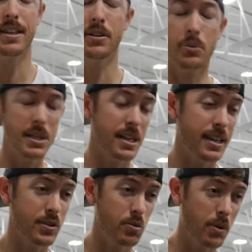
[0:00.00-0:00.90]
And the reason
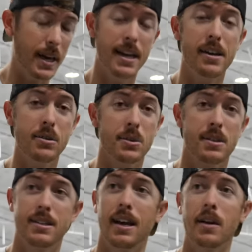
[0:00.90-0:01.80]
is right now
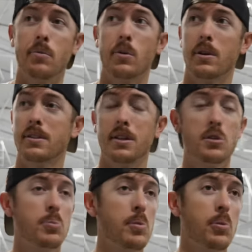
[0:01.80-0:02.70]
is a time where tons
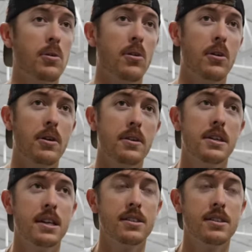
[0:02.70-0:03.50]
of people are